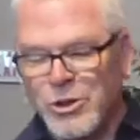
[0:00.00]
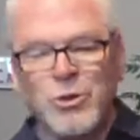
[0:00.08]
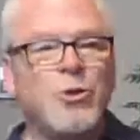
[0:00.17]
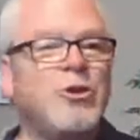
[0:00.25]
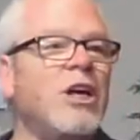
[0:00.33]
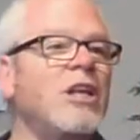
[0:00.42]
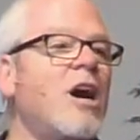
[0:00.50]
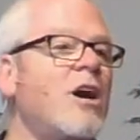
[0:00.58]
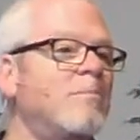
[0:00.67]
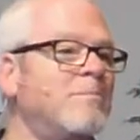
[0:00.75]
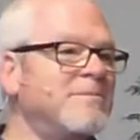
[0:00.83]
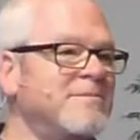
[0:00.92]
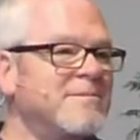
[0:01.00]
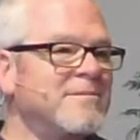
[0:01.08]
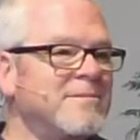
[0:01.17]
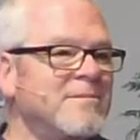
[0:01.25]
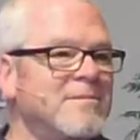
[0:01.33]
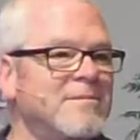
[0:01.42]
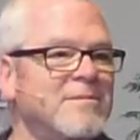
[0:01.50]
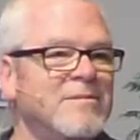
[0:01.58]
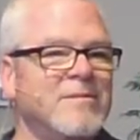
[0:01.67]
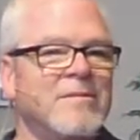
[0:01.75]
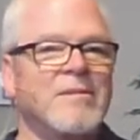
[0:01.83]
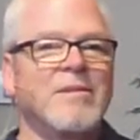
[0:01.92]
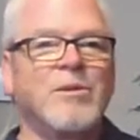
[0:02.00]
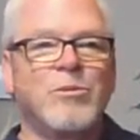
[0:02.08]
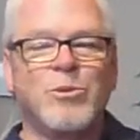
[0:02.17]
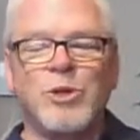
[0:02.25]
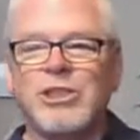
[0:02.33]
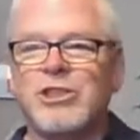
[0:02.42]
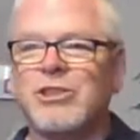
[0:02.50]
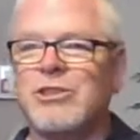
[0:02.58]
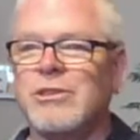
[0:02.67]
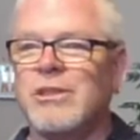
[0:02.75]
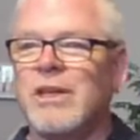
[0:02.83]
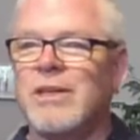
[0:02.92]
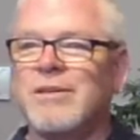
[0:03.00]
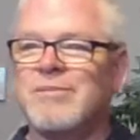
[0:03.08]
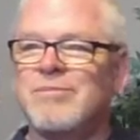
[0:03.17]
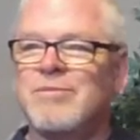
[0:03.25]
Tikkun Olam, which uh,